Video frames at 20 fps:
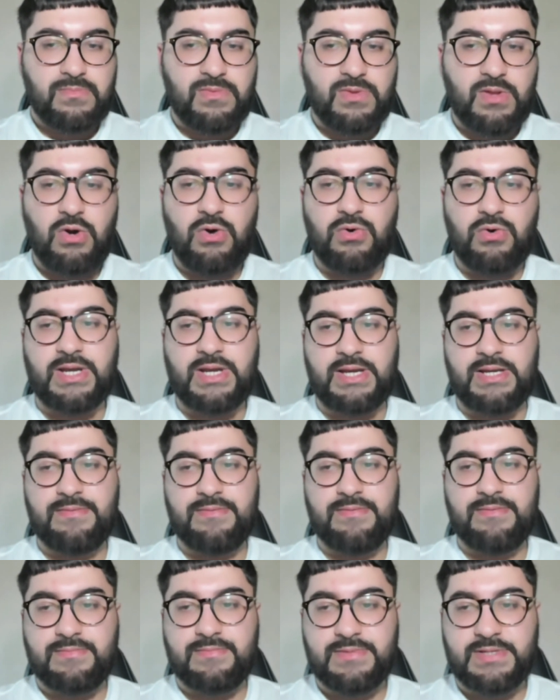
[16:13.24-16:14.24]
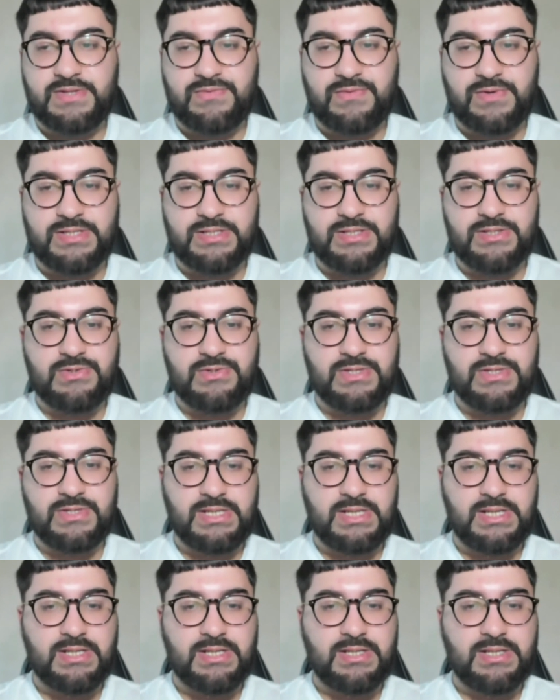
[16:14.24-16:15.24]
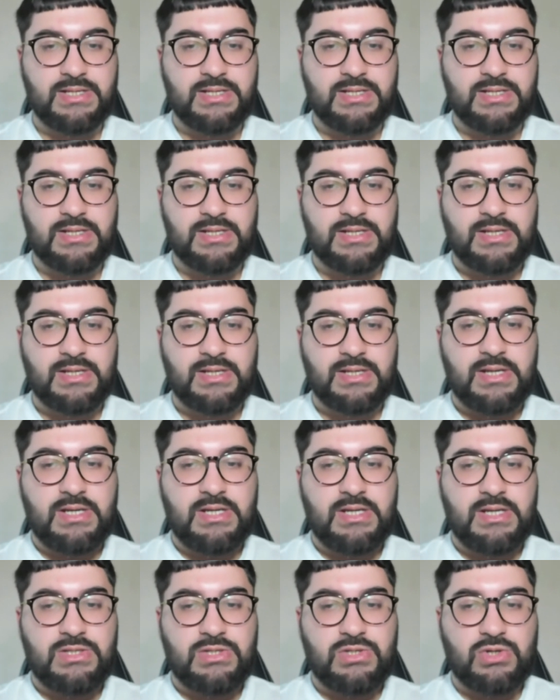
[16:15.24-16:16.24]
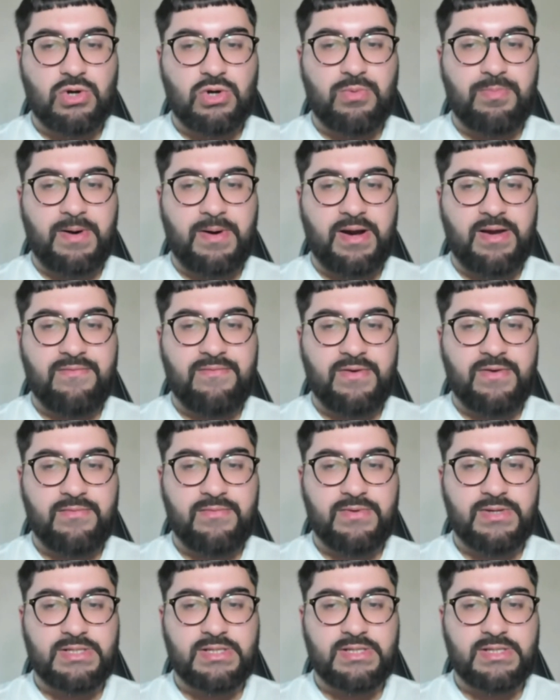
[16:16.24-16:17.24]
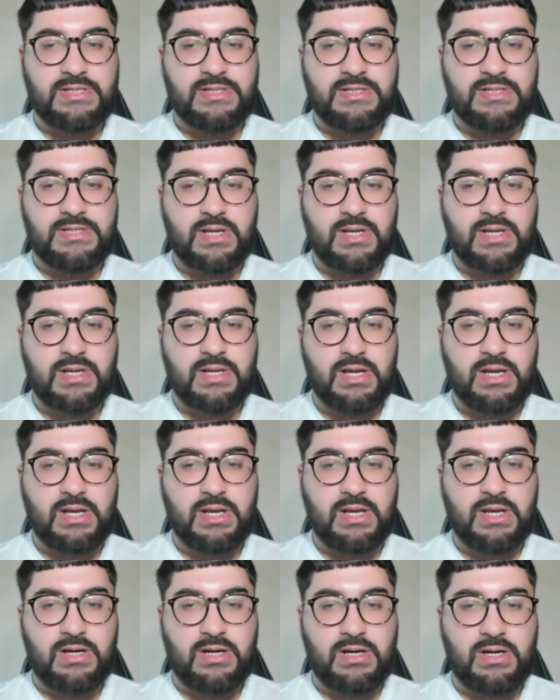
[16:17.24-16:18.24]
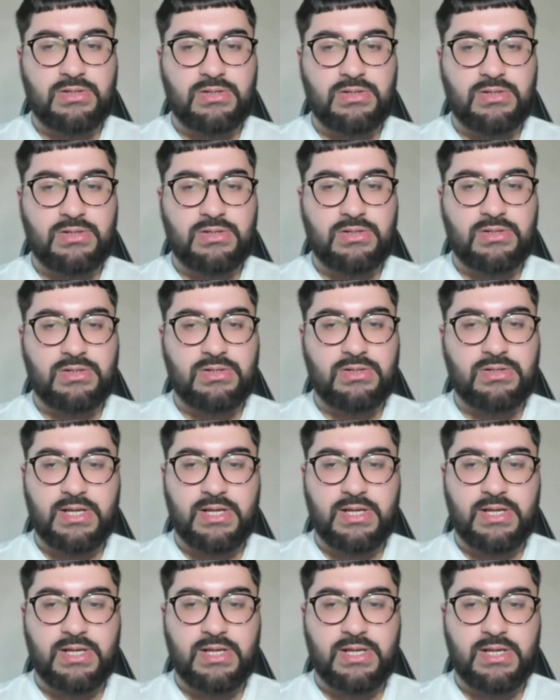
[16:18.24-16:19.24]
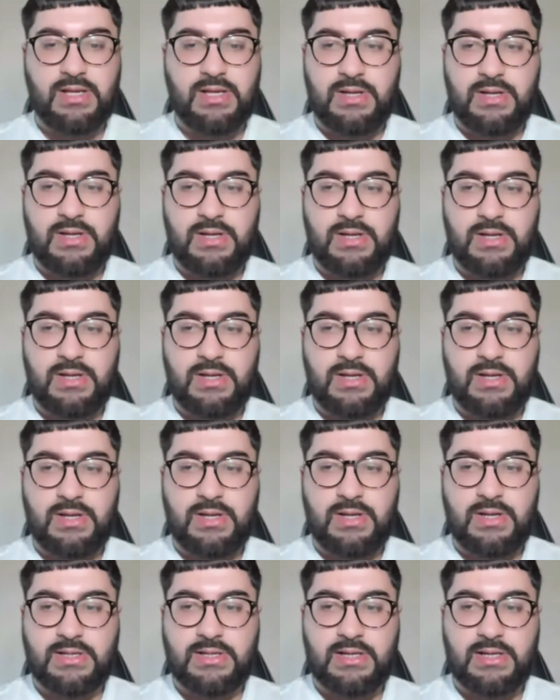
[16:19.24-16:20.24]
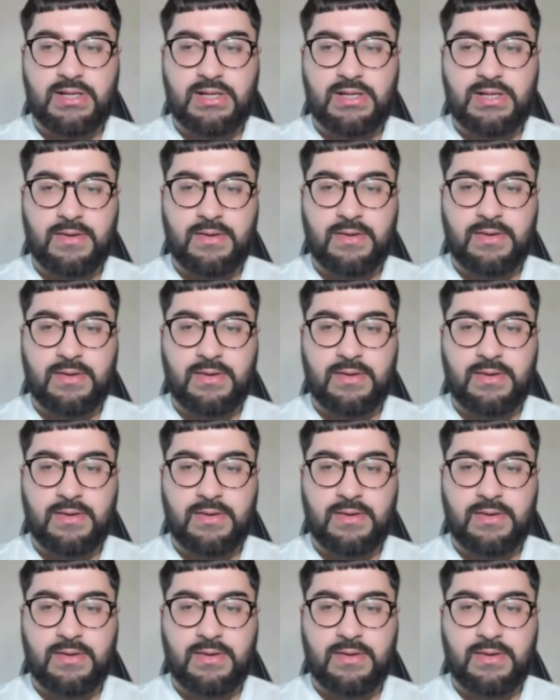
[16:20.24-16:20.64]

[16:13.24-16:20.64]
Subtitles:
Okay, this fight's interesting. Joe Pyfer versus Marque Andre, the Canadian dude, yeah.